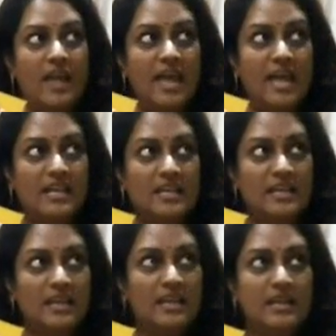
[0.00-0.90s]

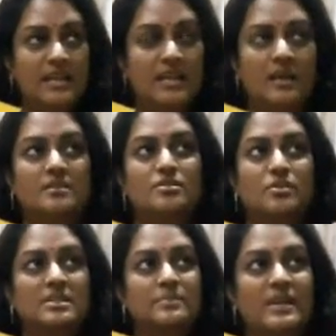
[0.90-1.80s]
hen,
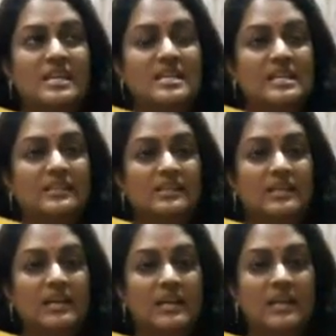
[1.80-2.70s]
so it's making the
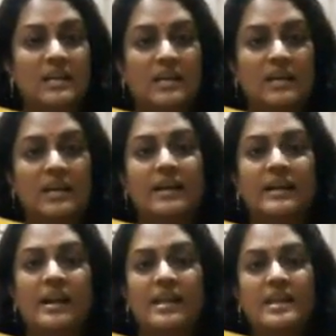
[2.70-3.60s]
n
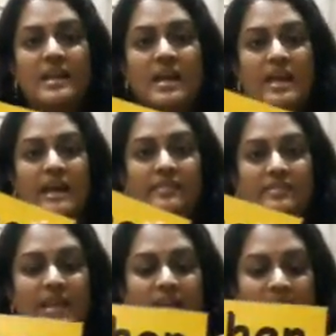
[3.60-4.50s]
ending,
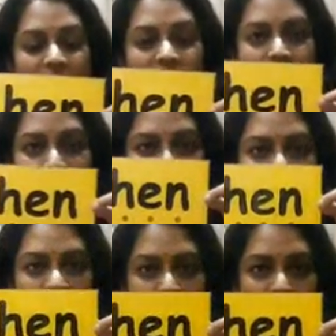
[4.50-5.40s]
and then
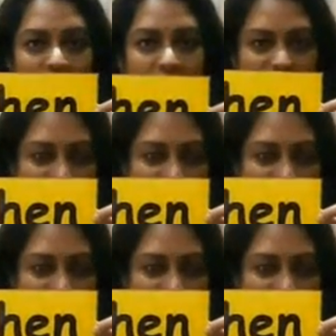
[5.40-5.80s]
the child